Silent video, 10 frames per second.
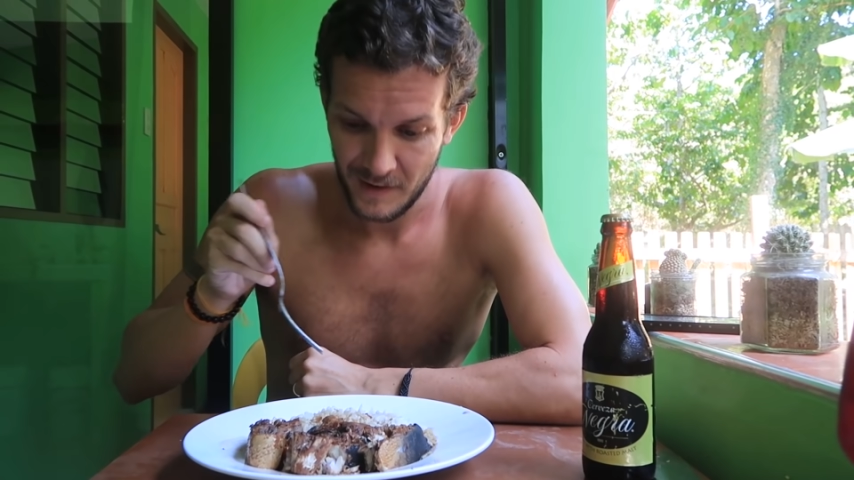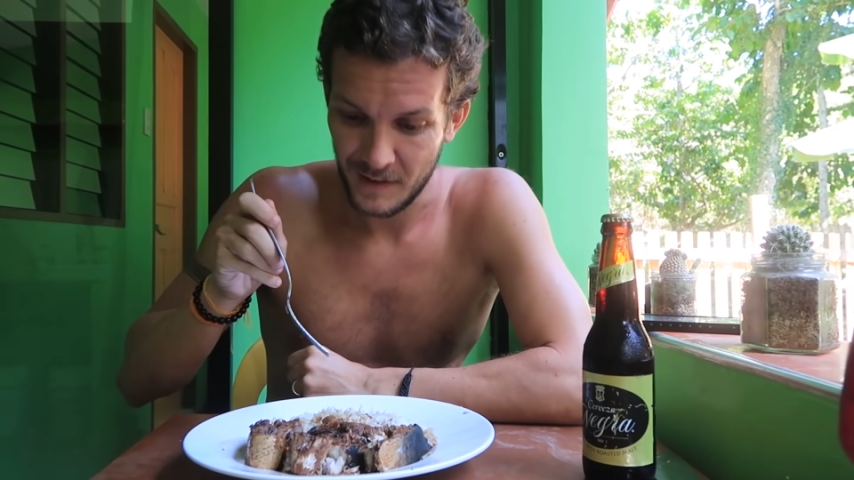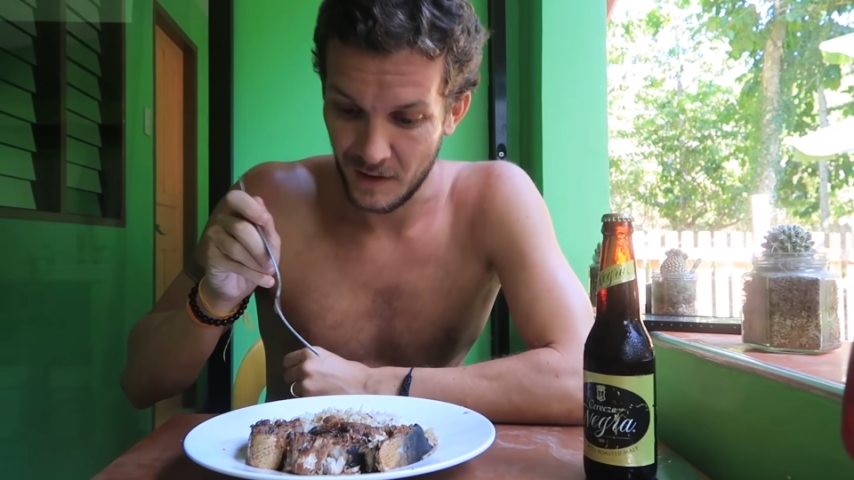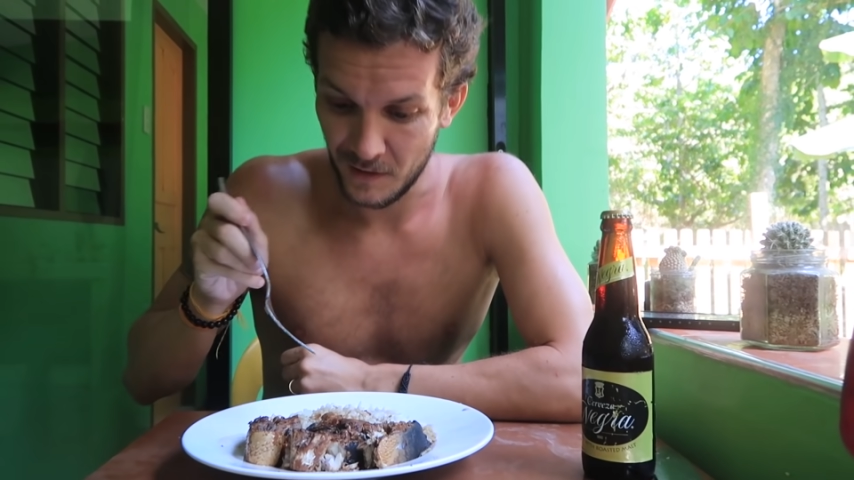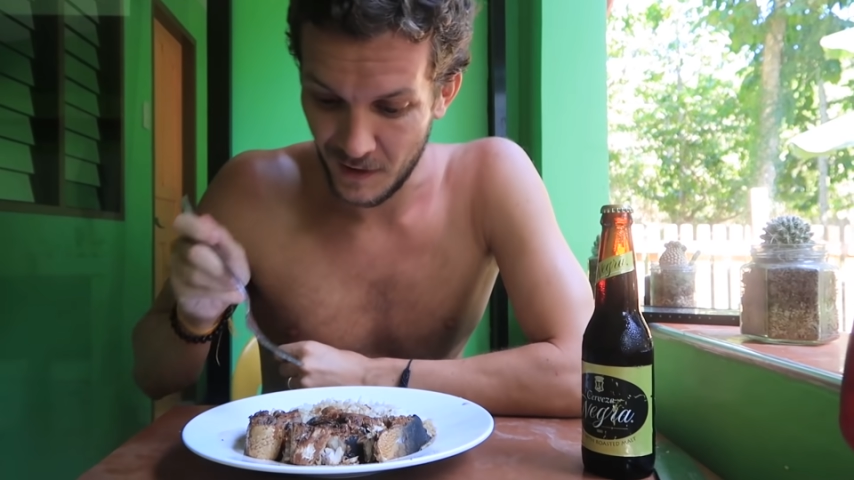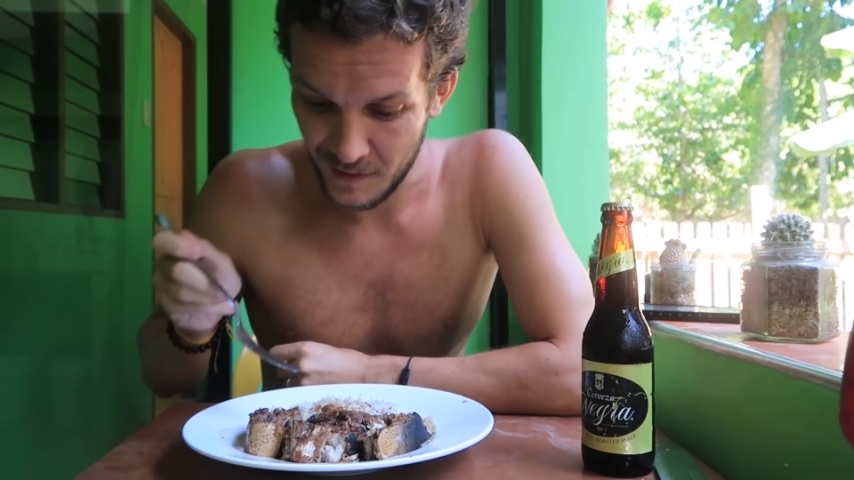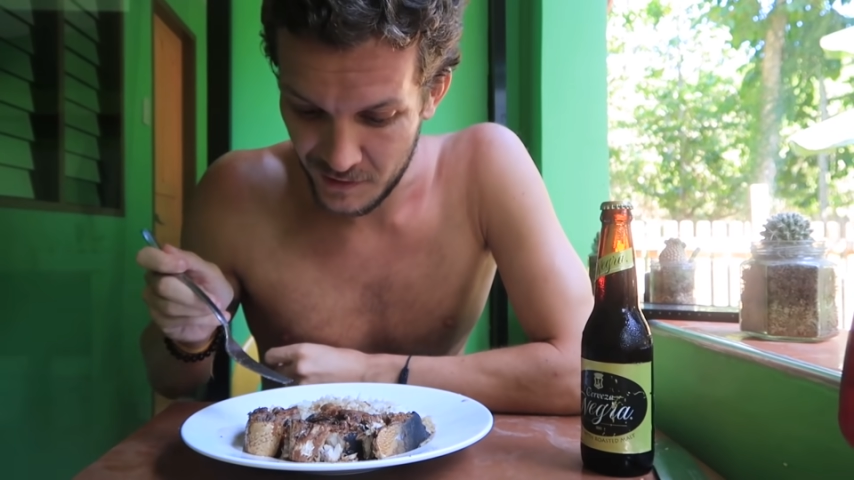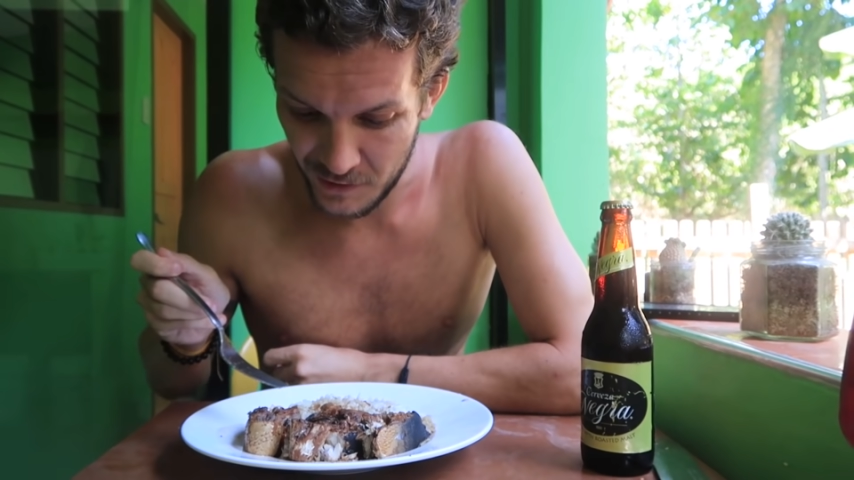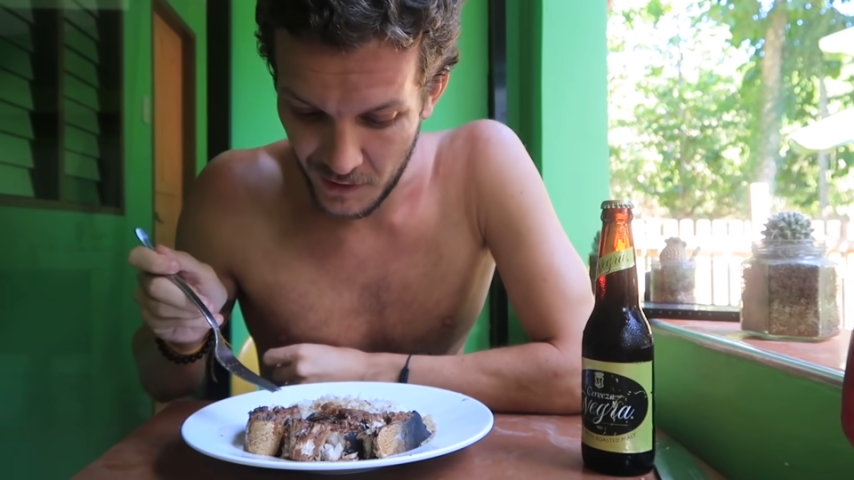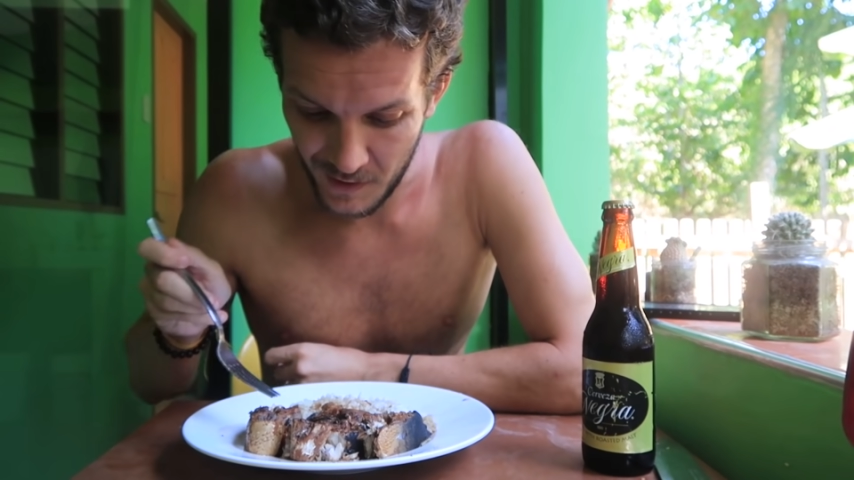Now
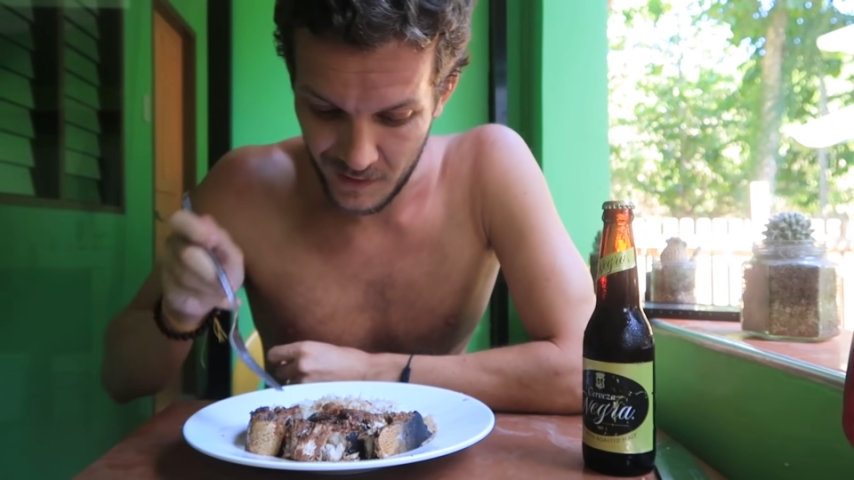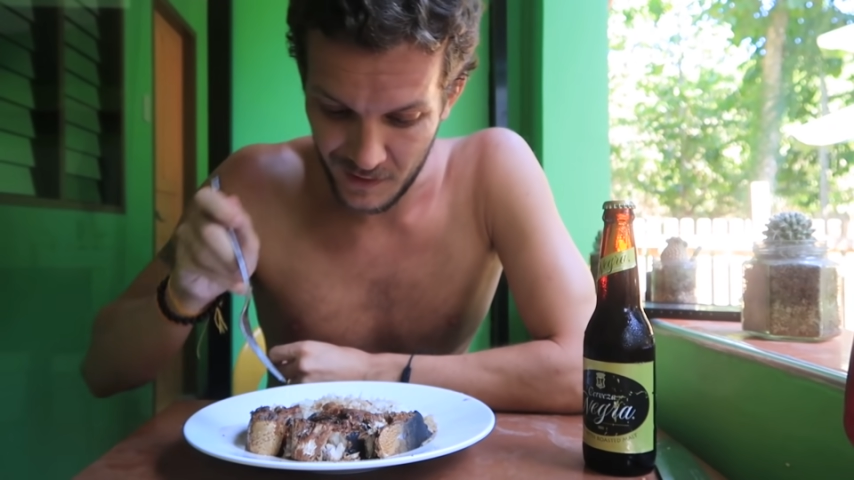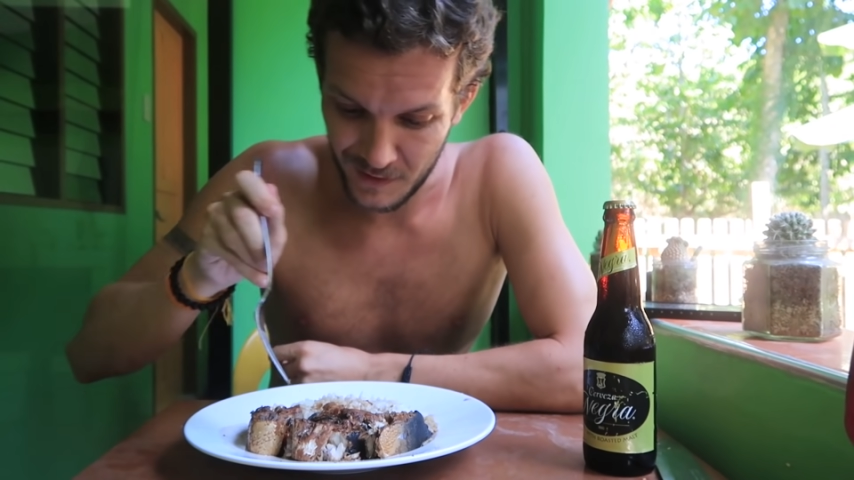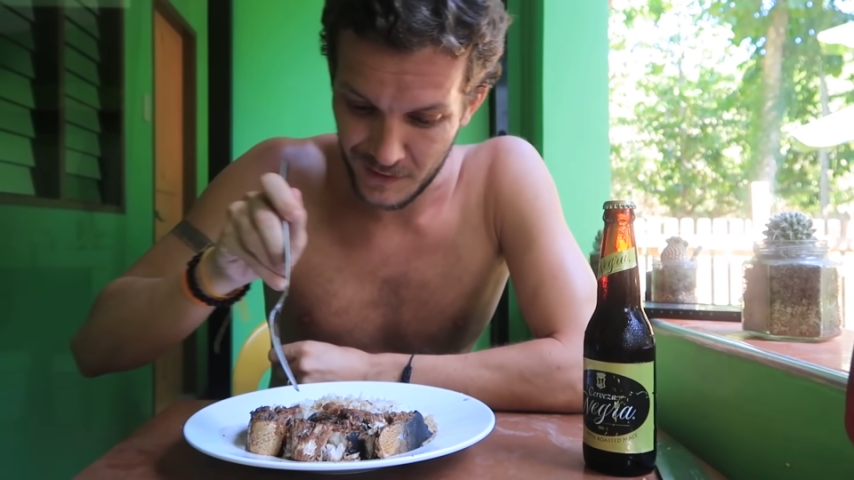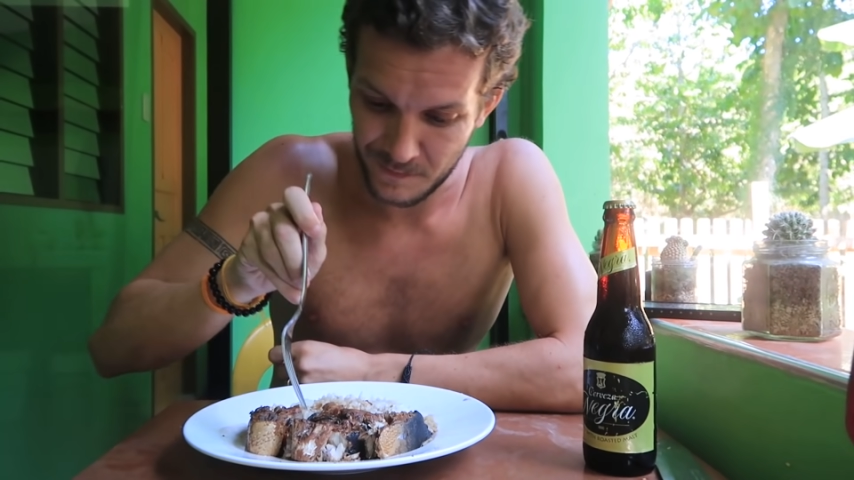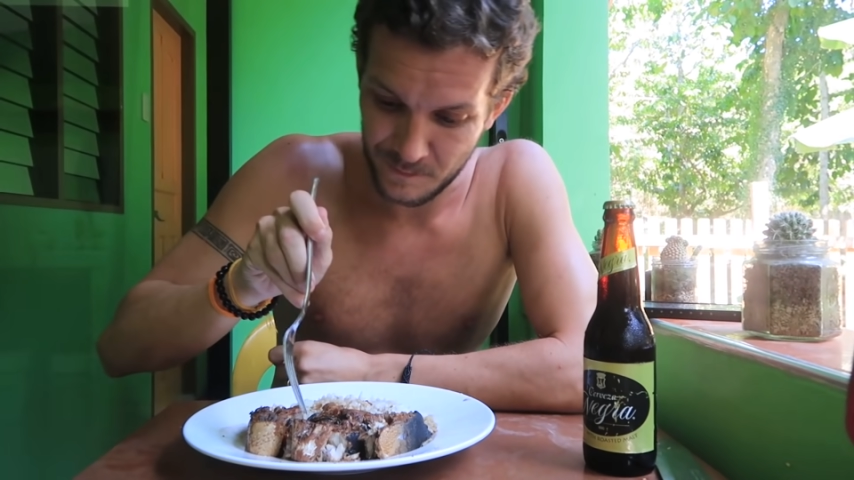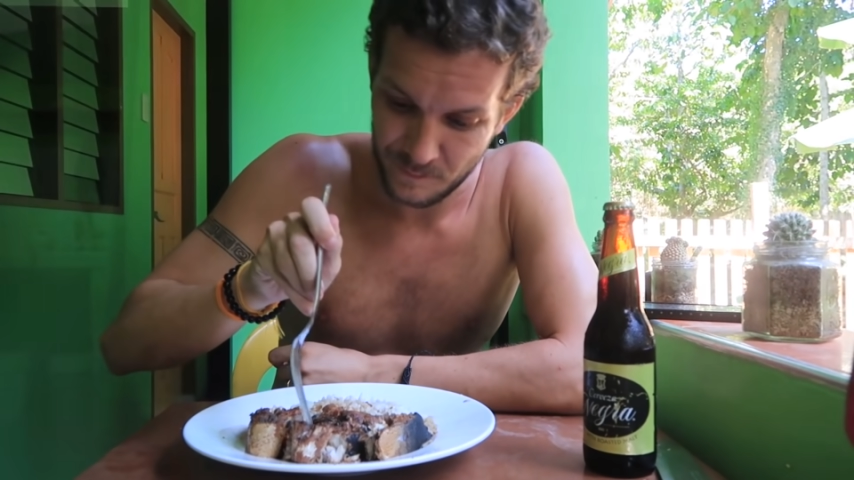let's try the